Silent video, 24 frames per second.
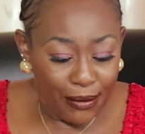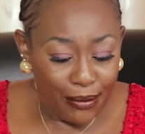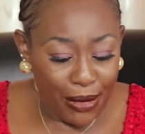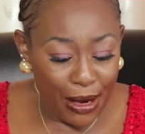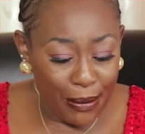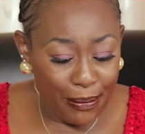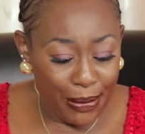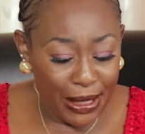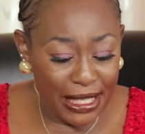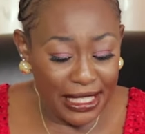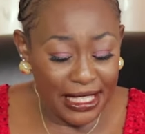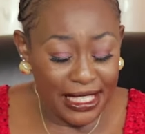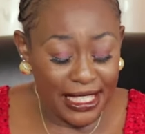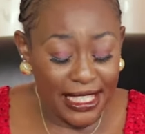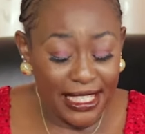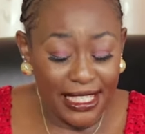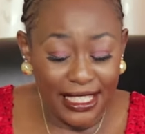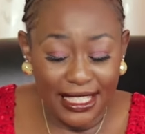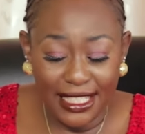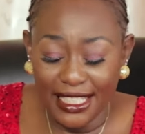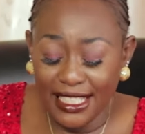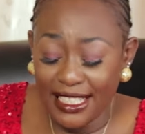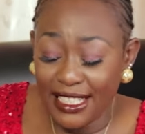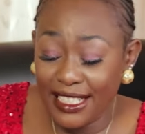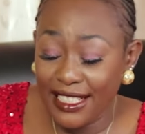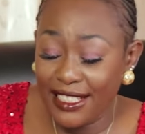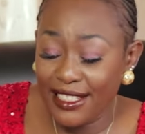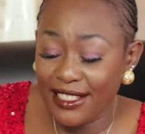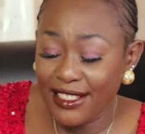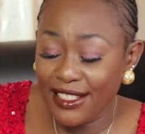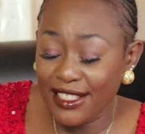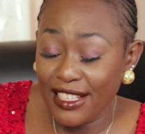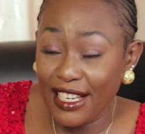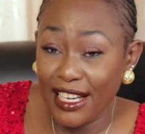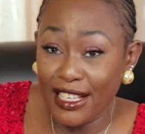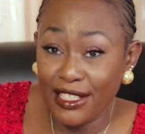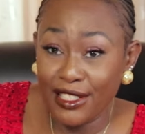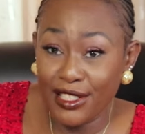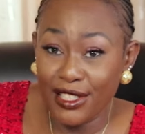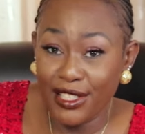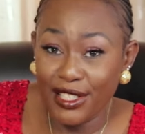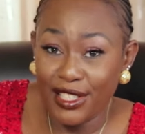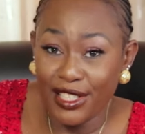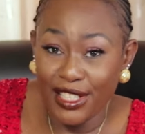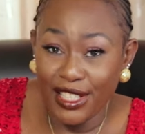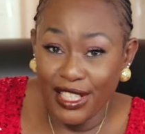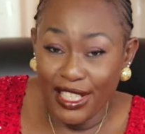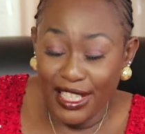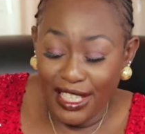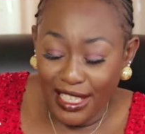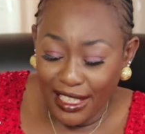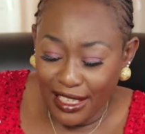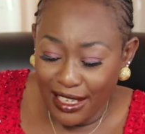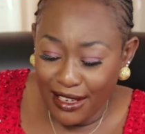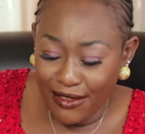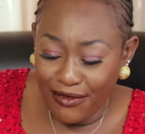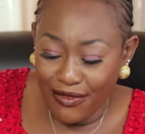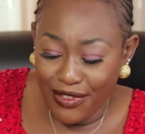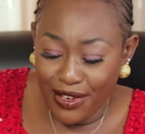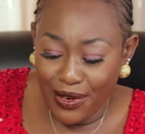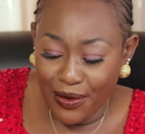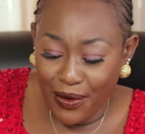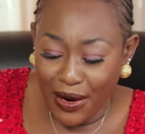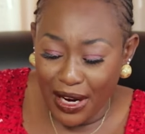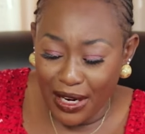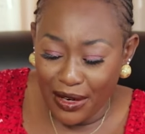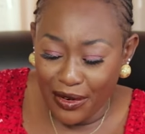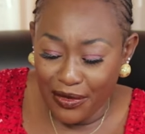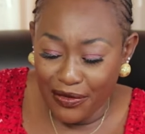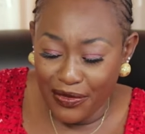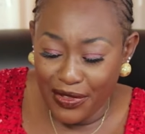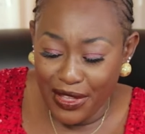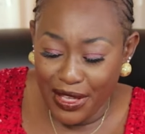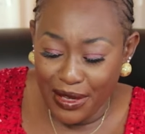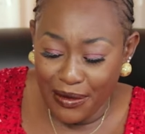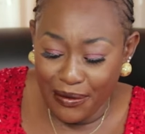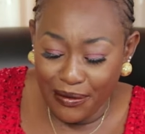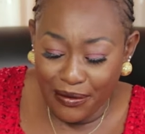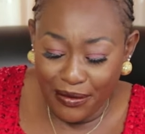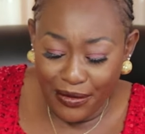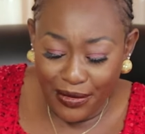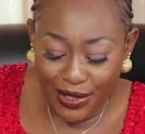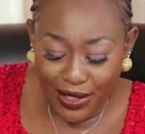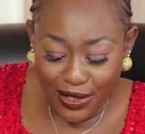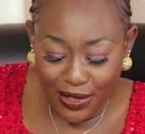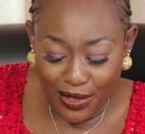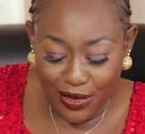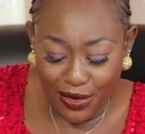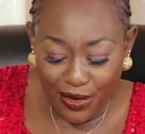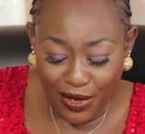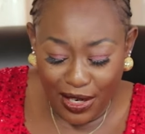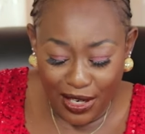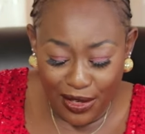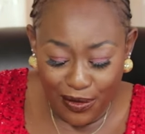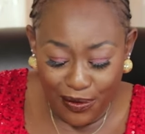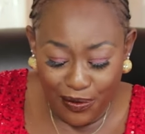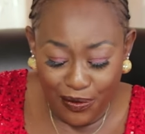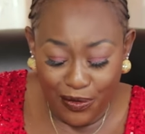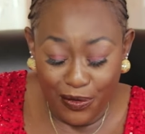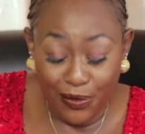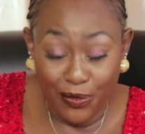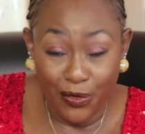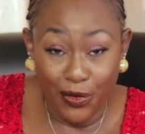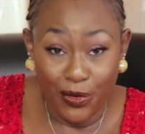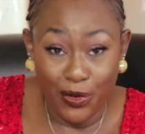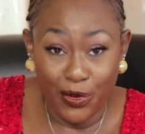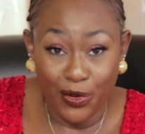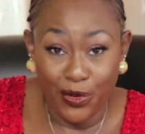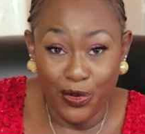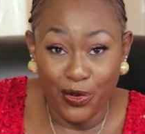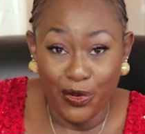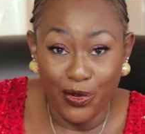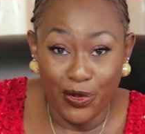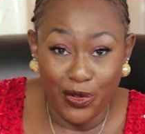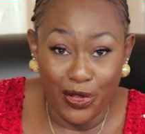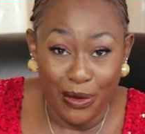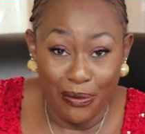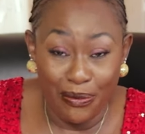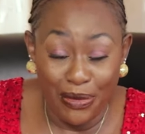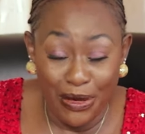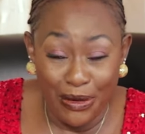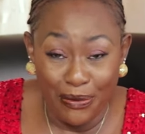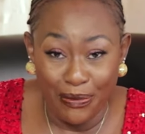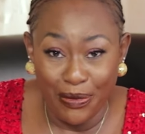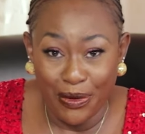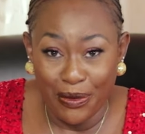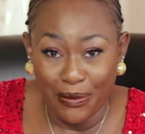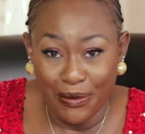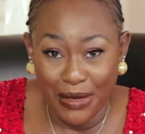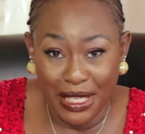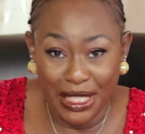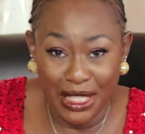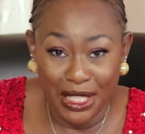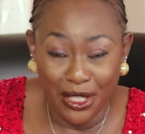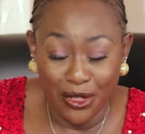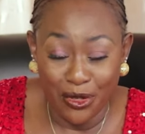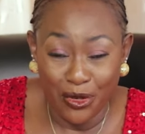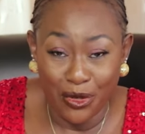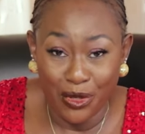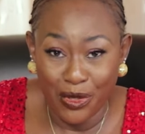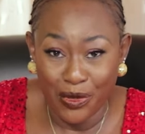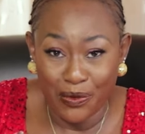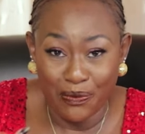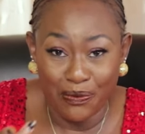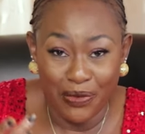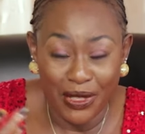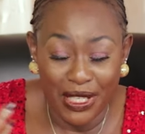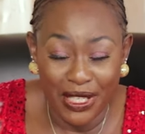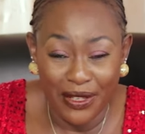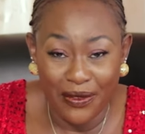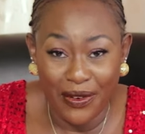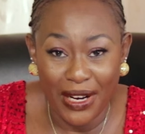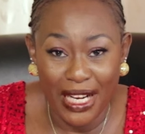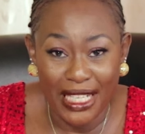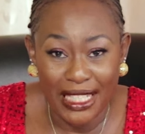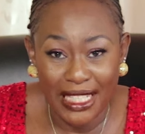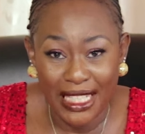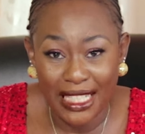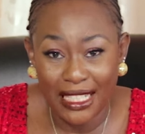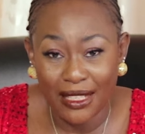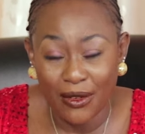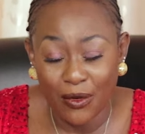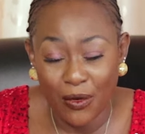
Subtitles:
Papa says in his church, every one of them, the people must know to play one